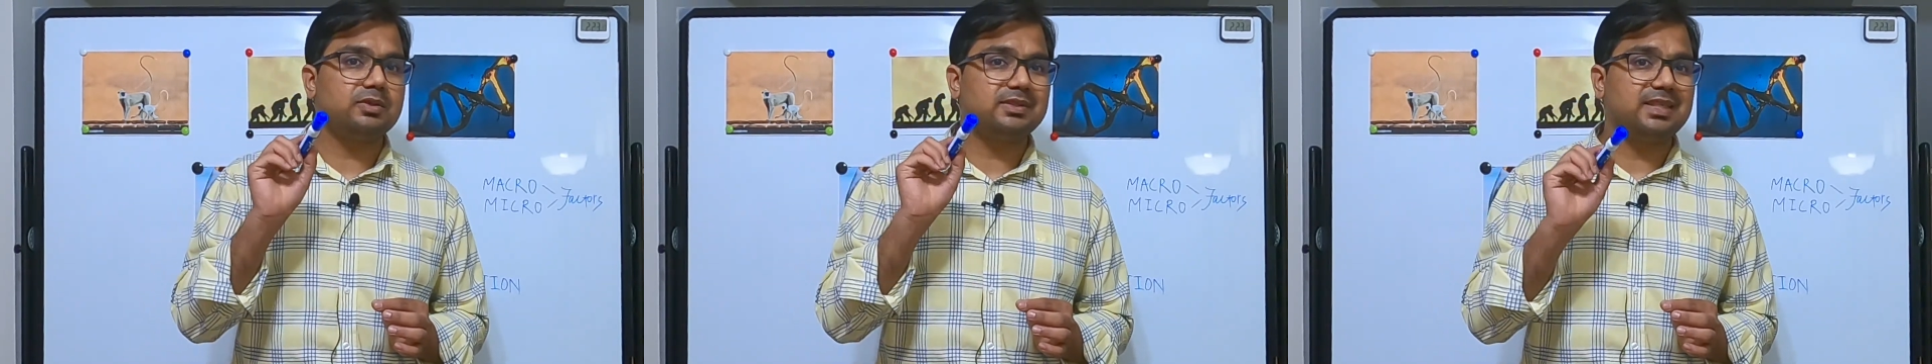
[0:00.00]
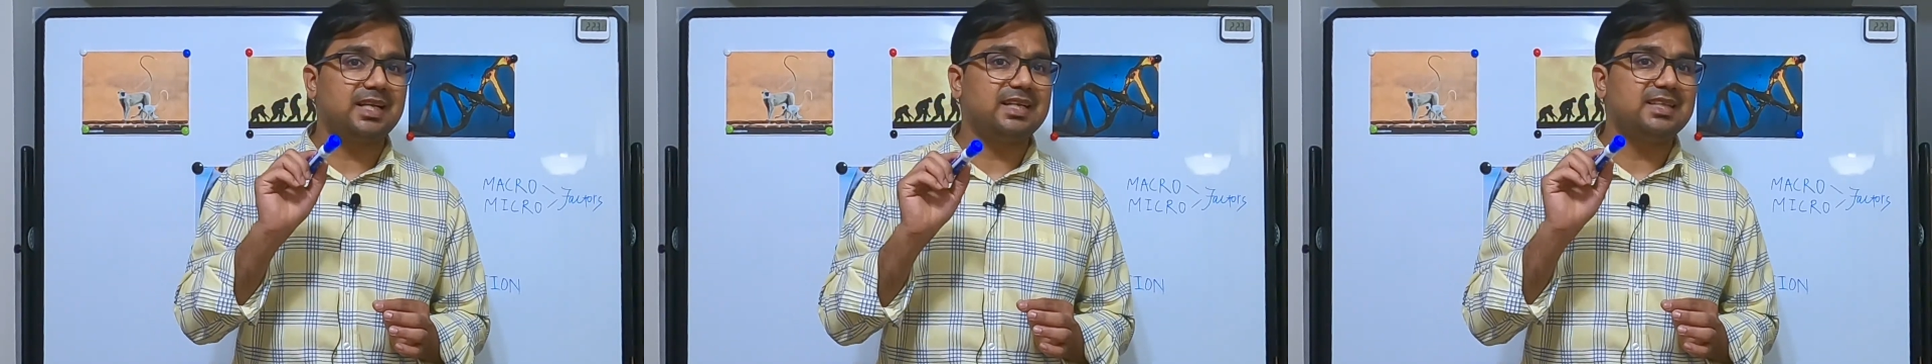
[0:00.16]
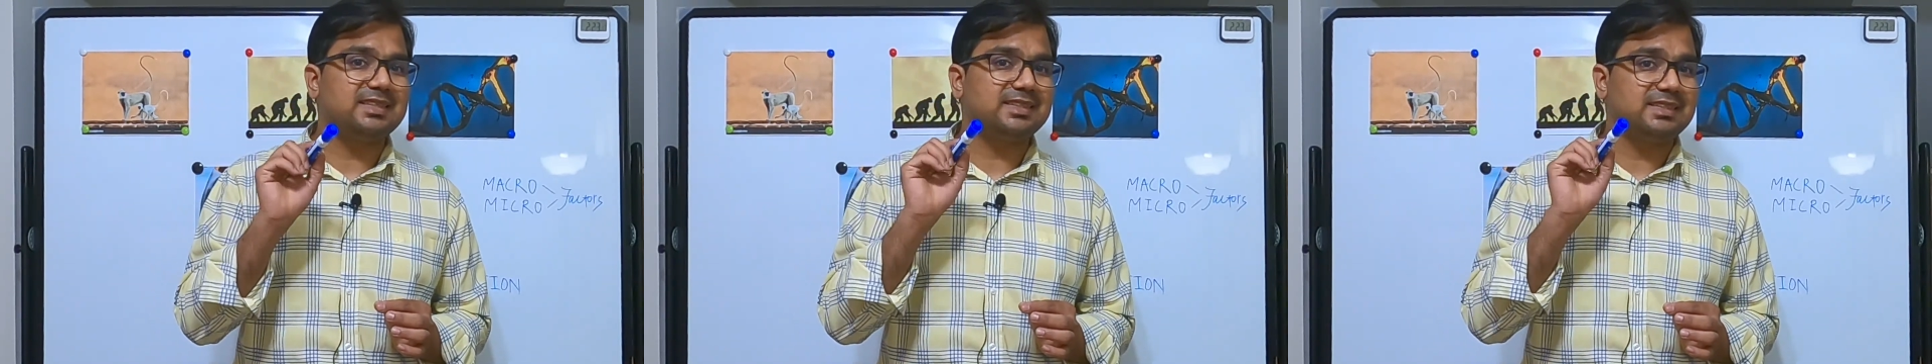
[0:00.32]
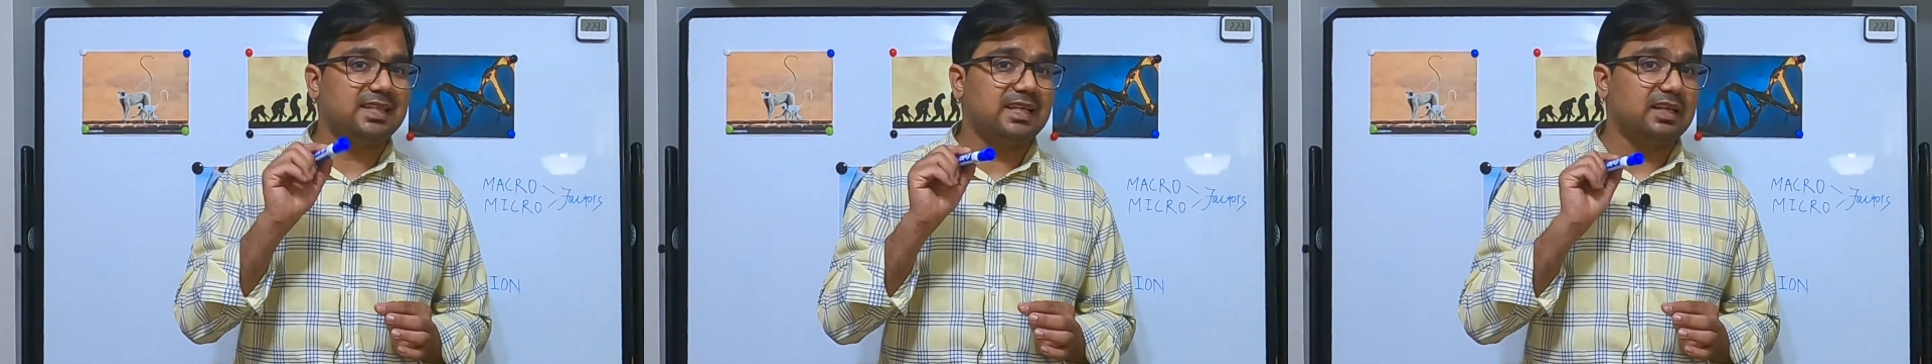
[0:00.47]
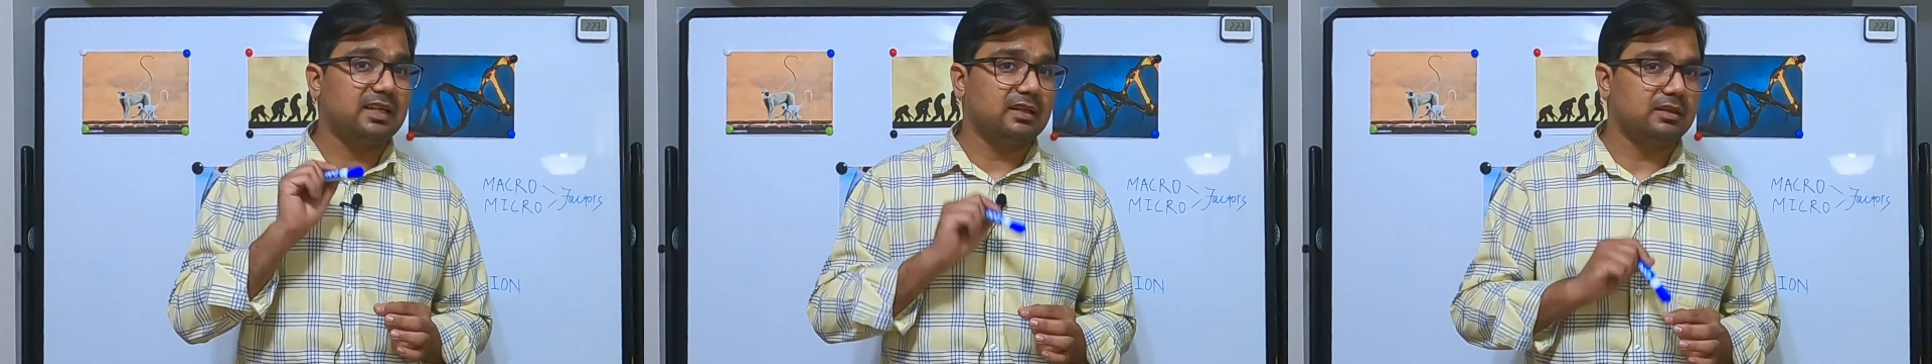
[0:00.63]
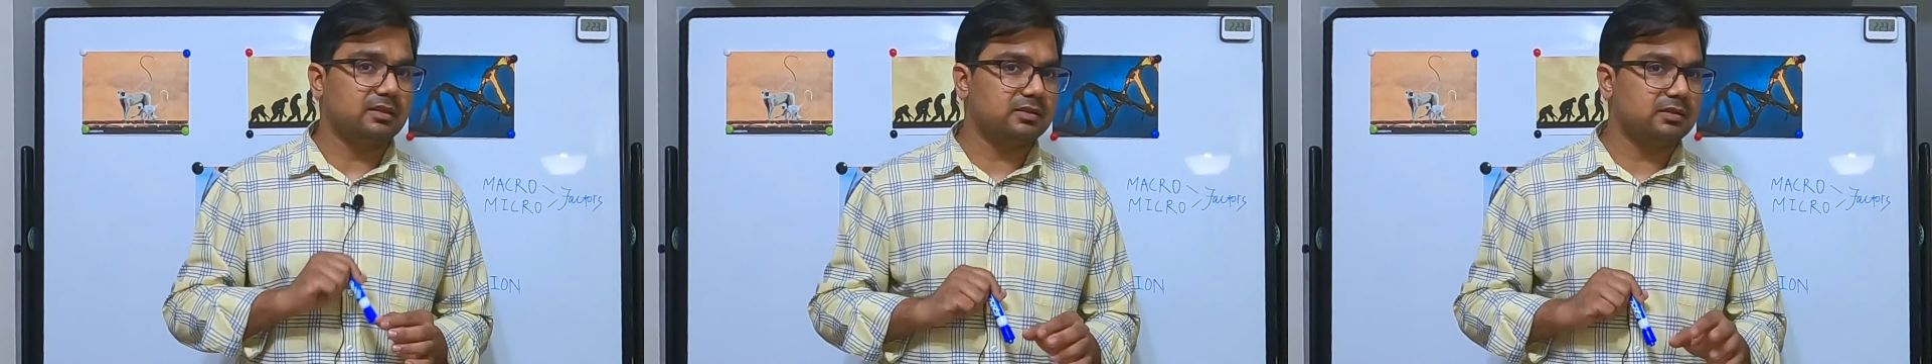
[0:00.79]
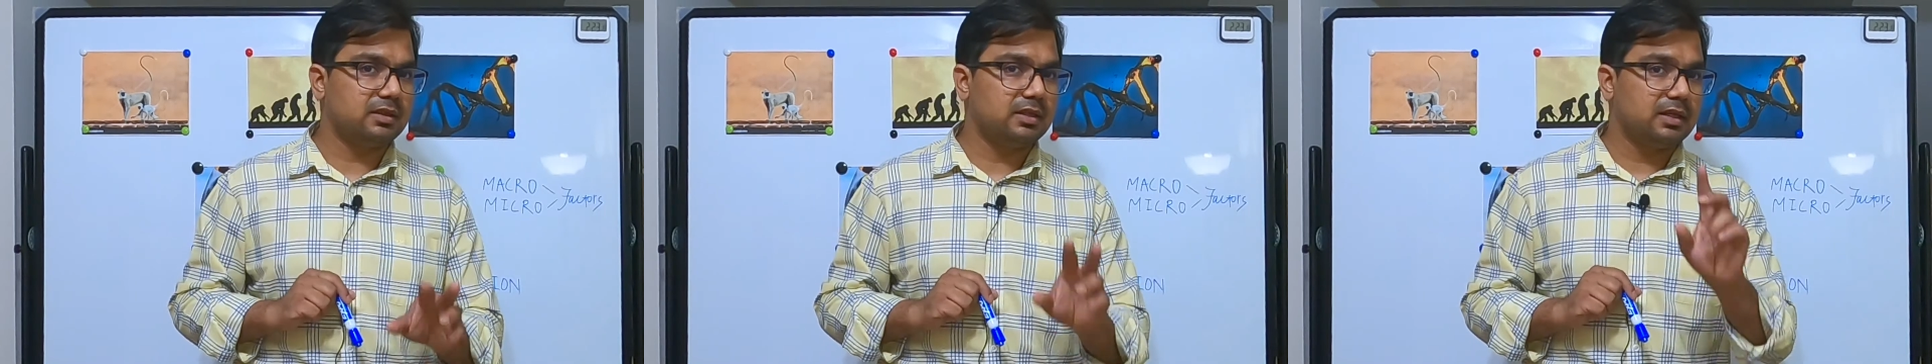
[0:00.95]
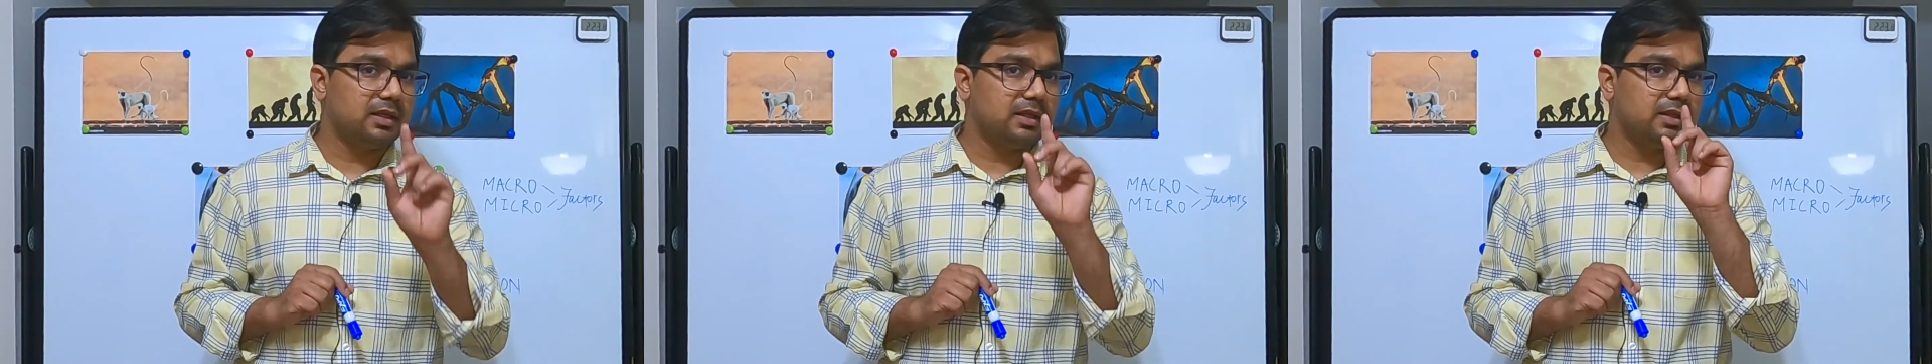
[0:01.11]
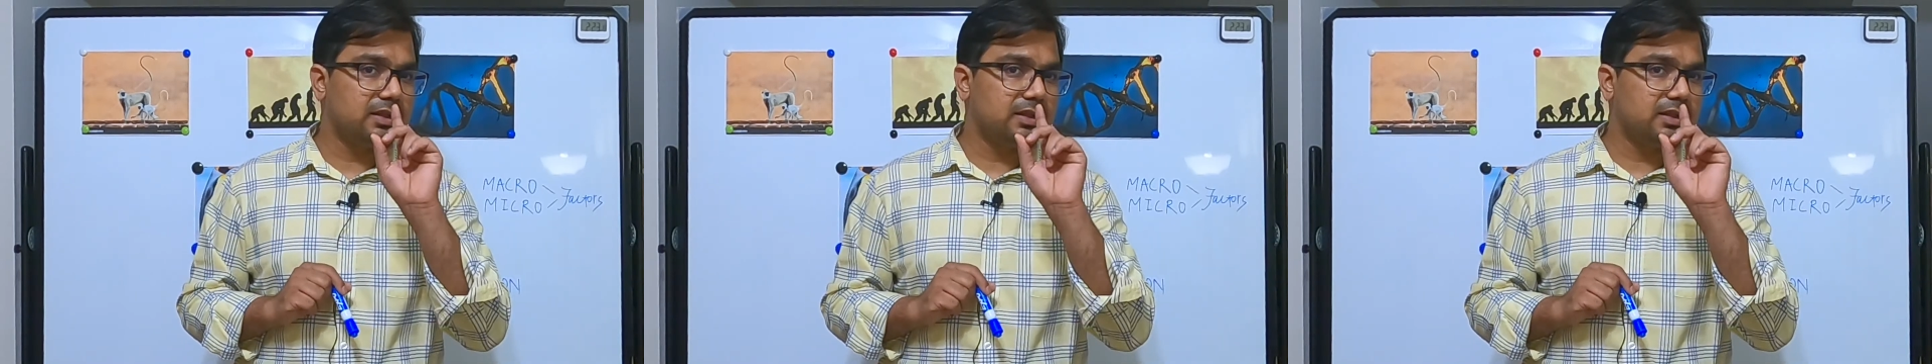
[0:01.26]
send signals.